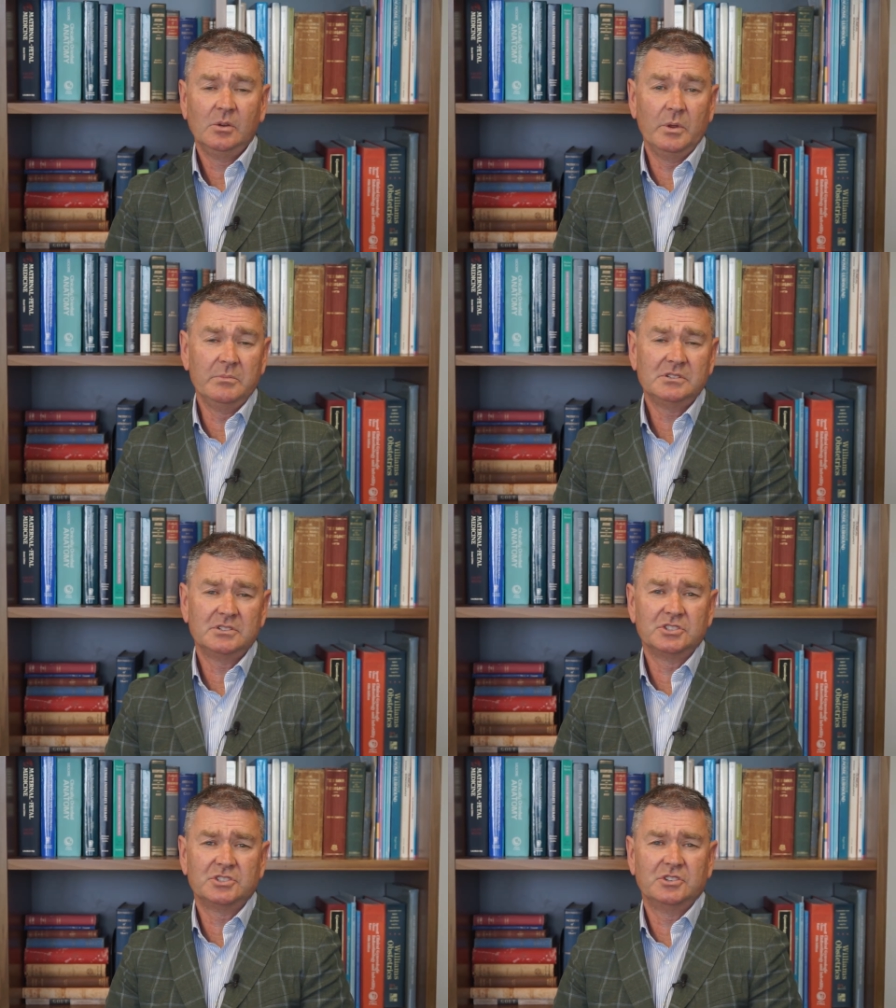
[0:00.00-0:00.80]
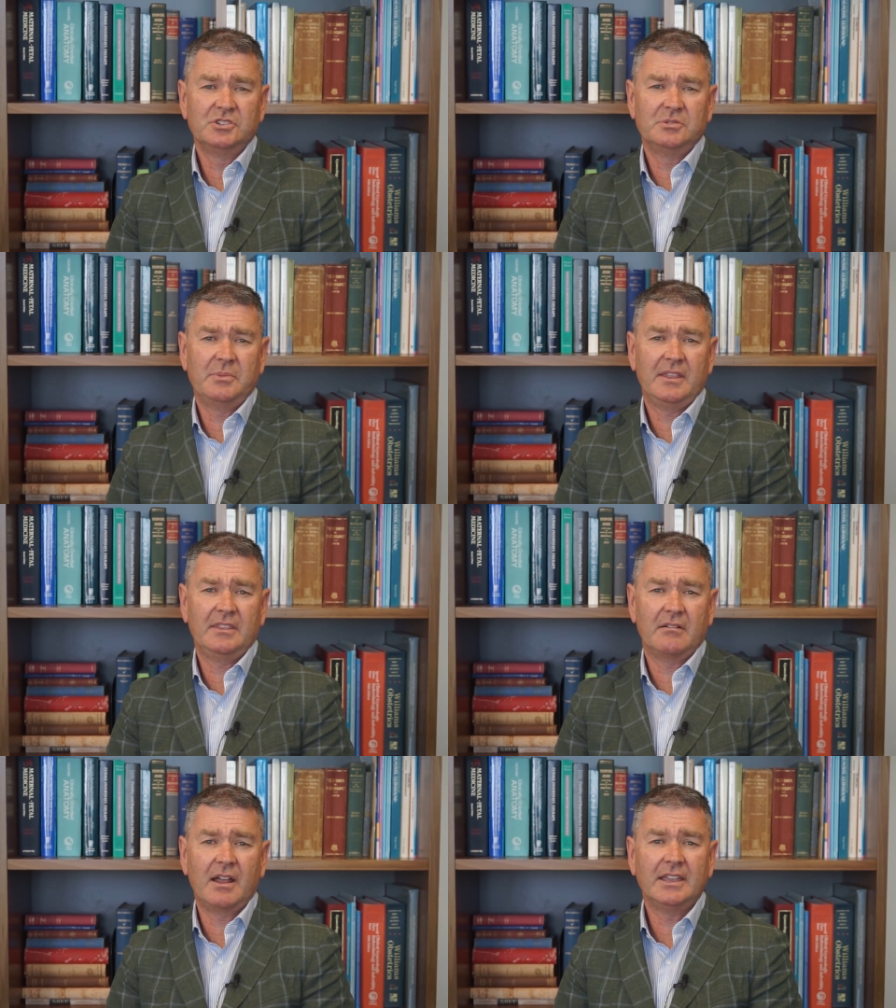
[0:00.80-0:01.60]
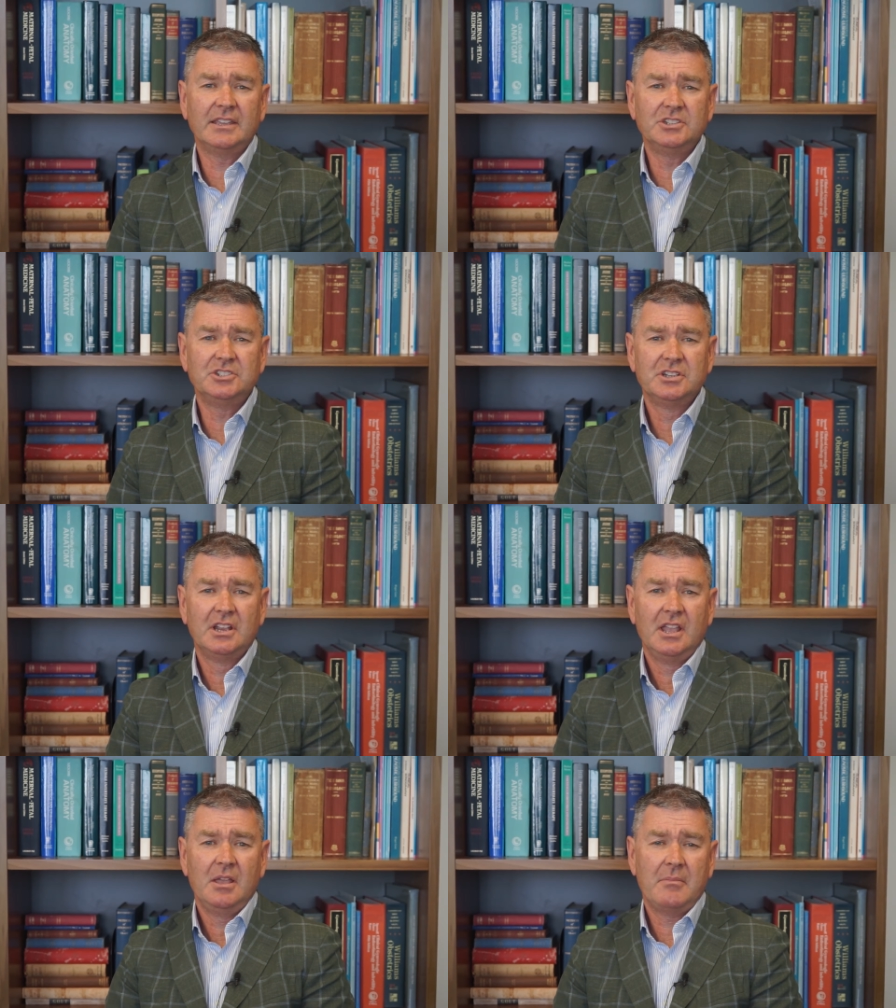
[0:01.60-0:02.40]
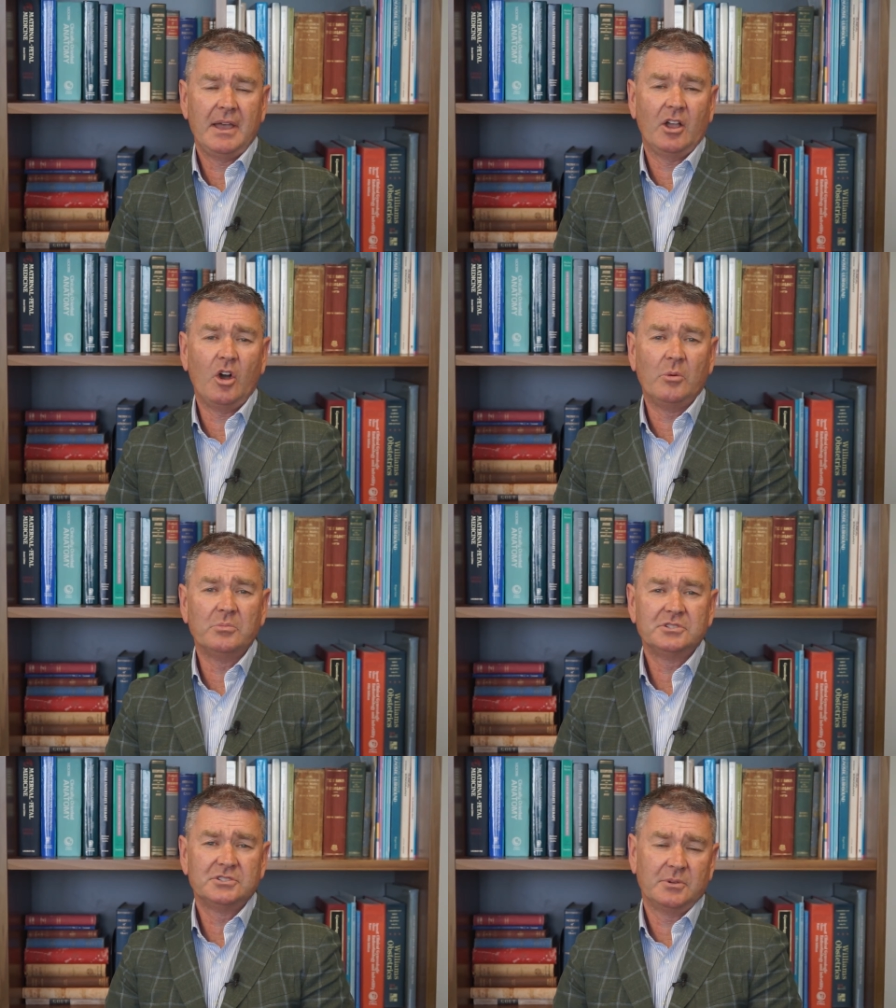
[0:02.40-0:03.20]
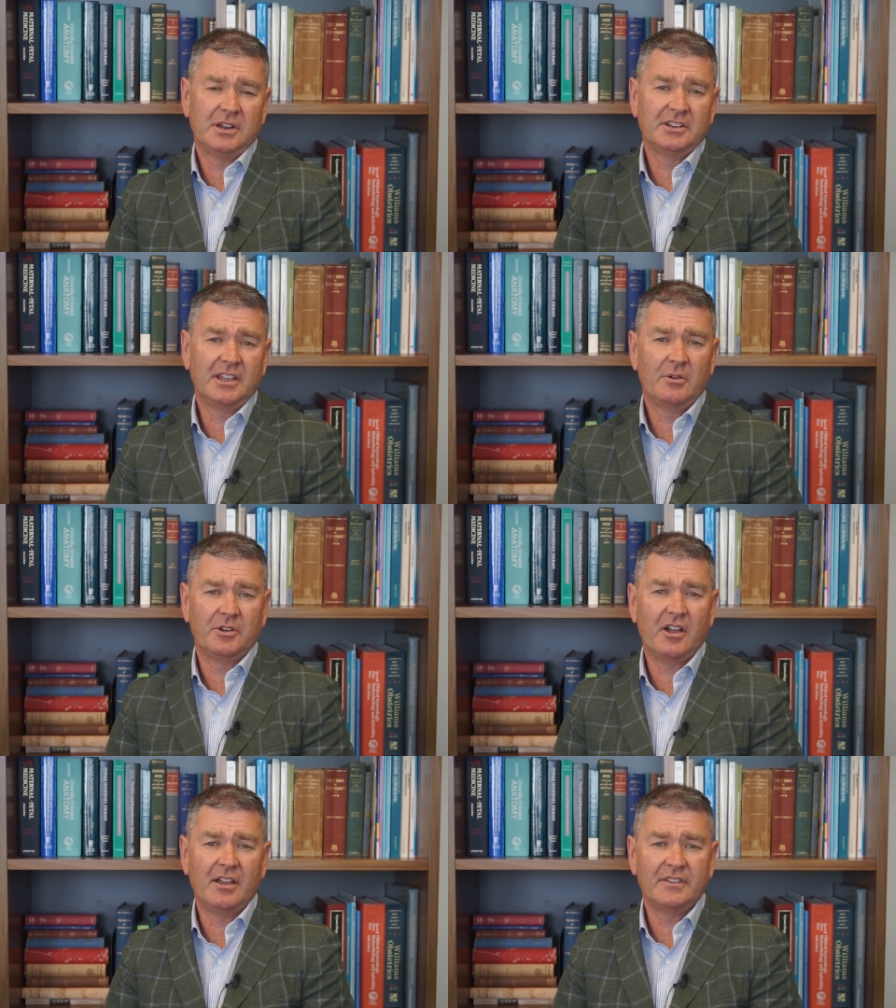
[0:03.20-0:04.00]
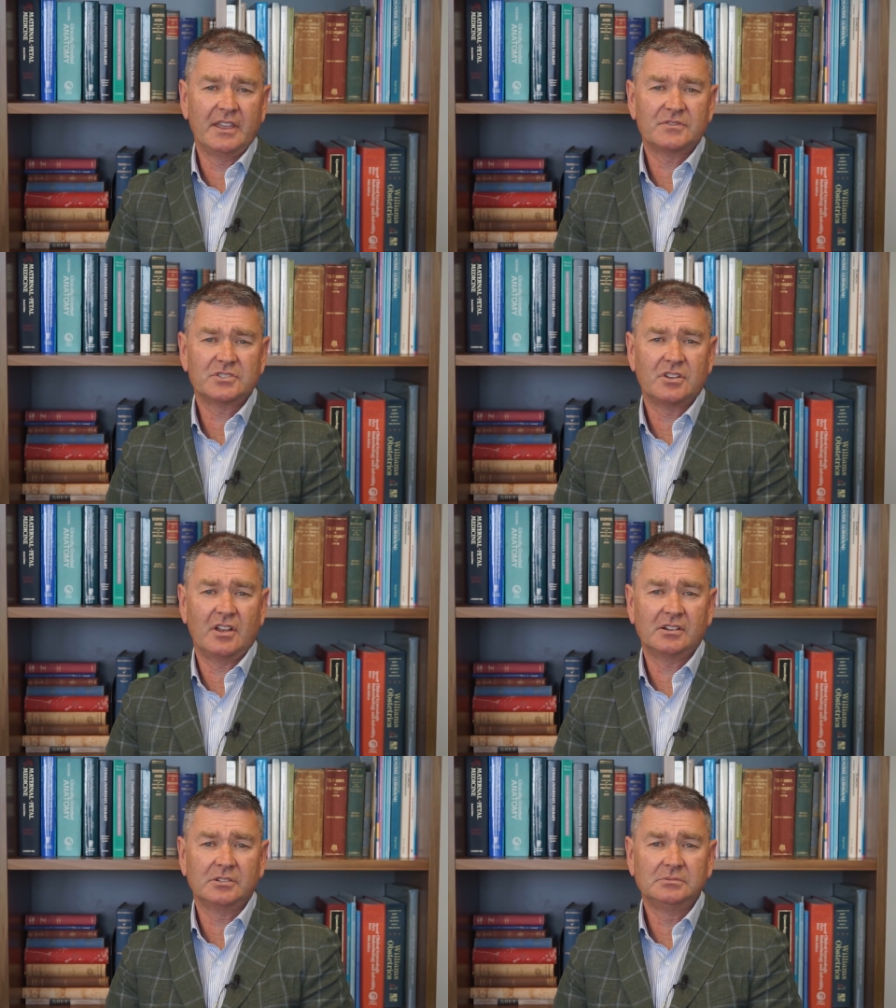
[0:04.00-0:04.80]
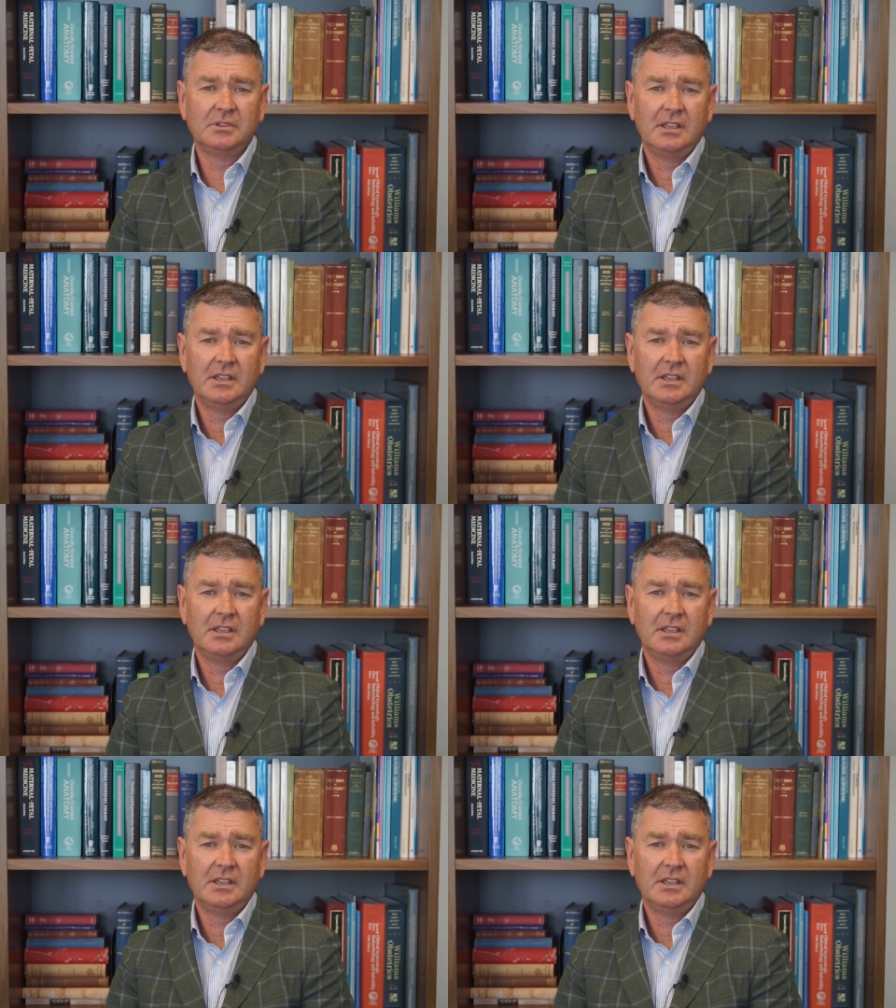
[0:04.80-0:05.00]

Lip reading: Women concerned about their age may opt to undergo an IVF cycle